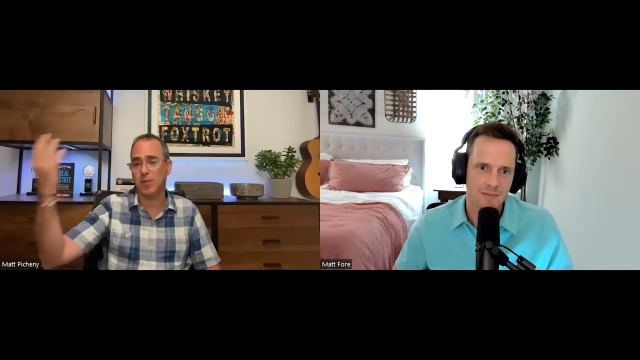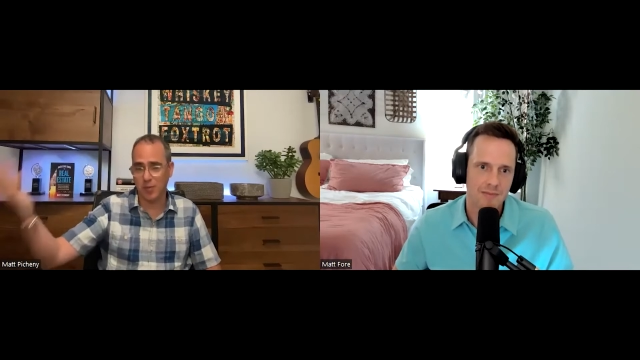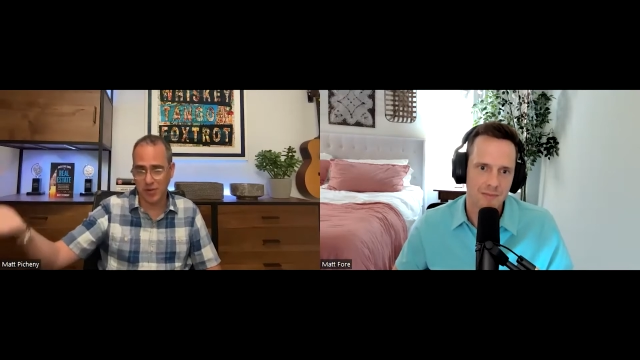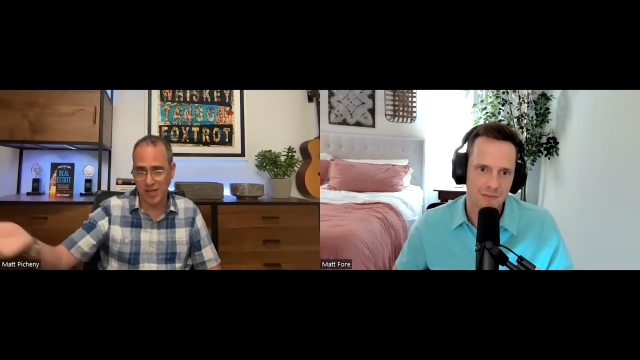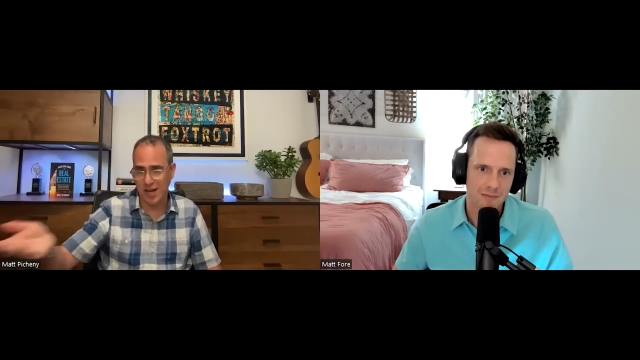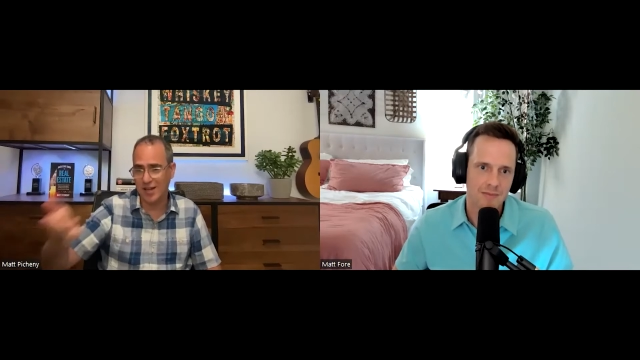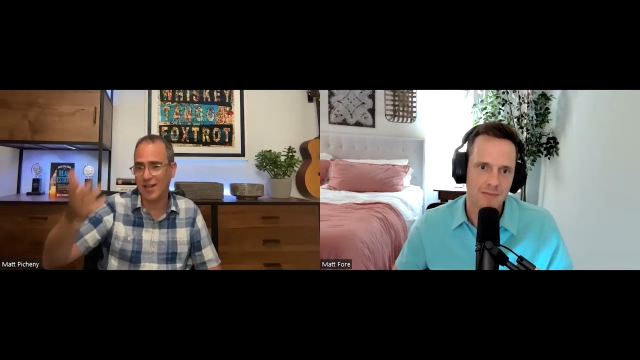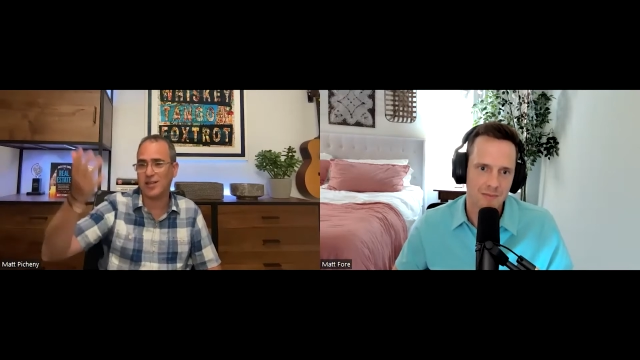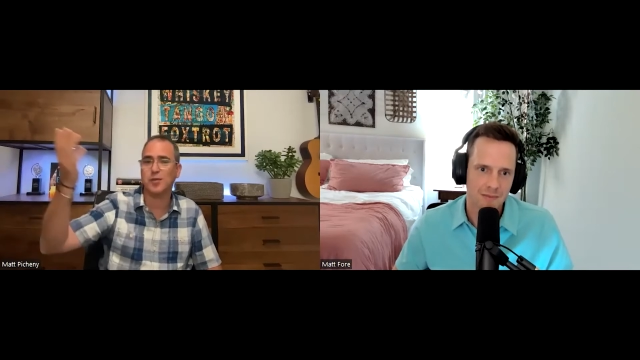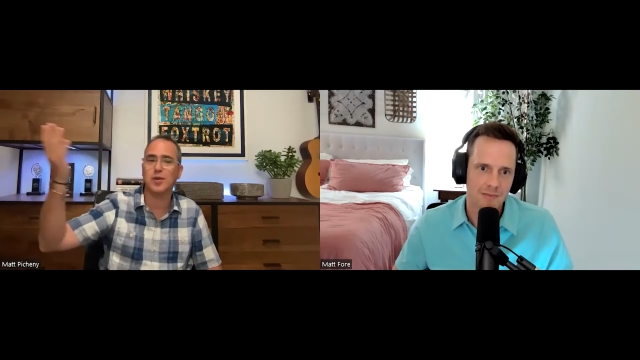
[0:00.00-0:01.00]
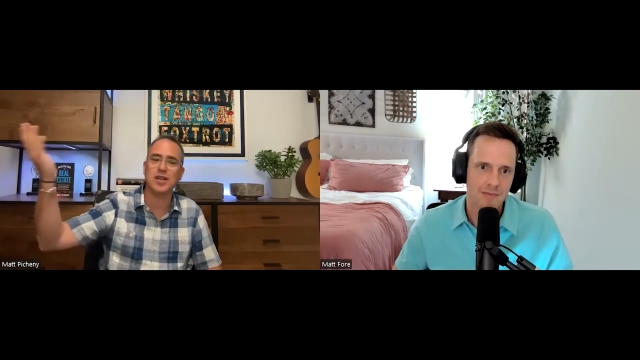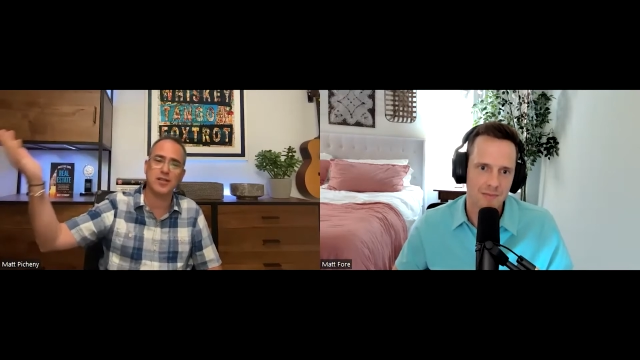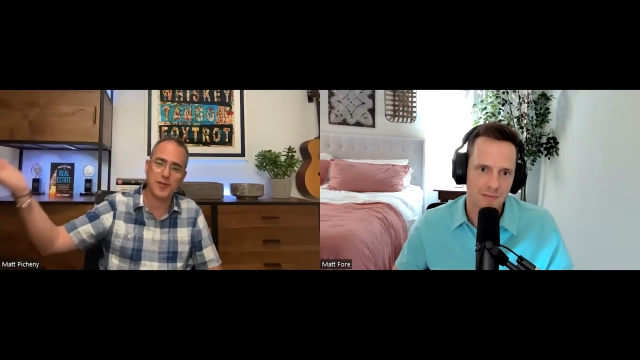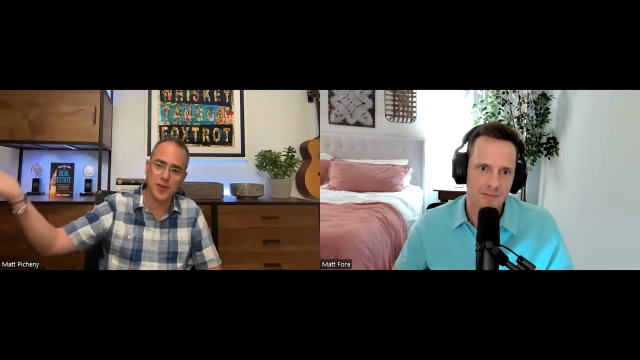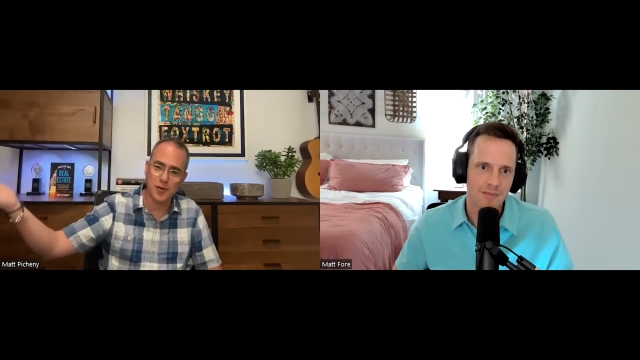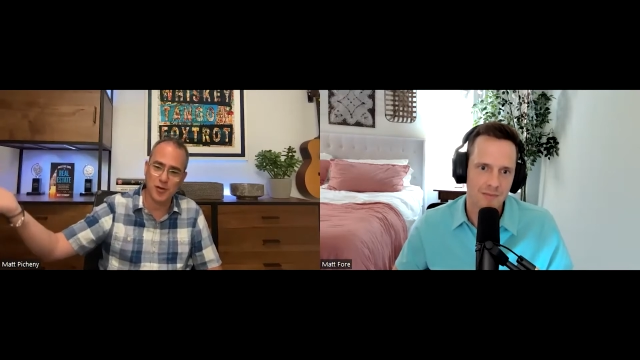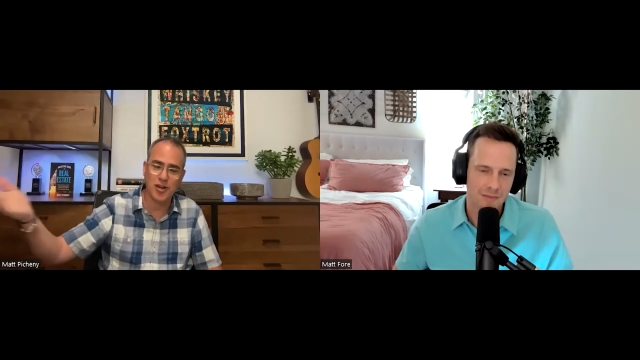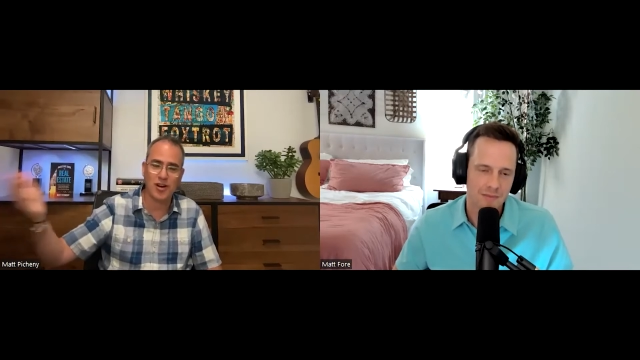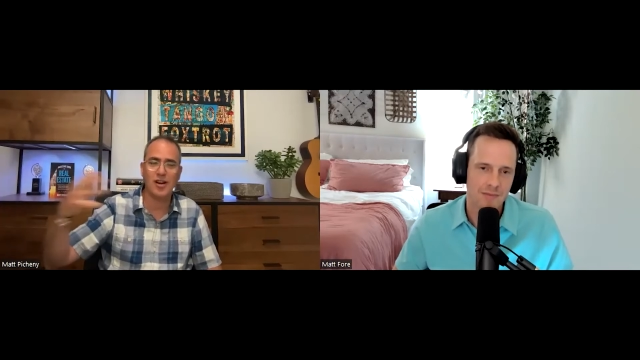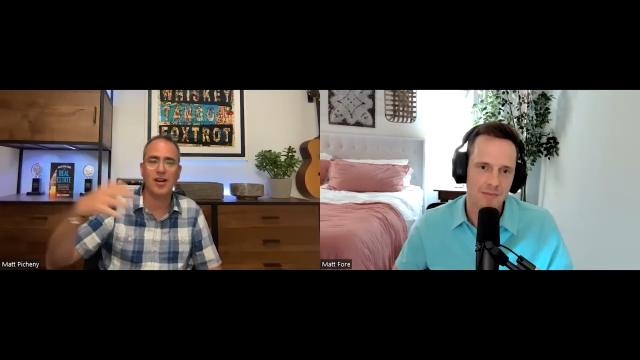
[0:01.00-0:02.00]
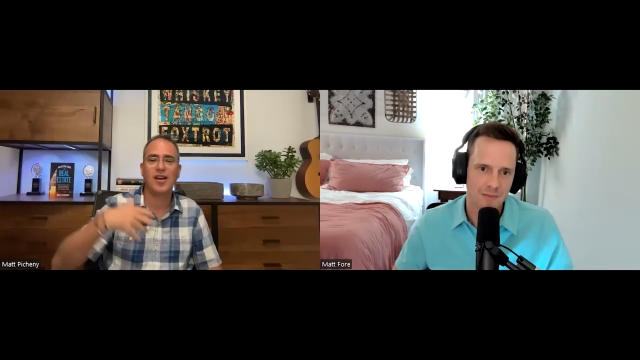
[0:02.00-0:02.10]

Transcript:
Speaker 1: present a deal to me in the future,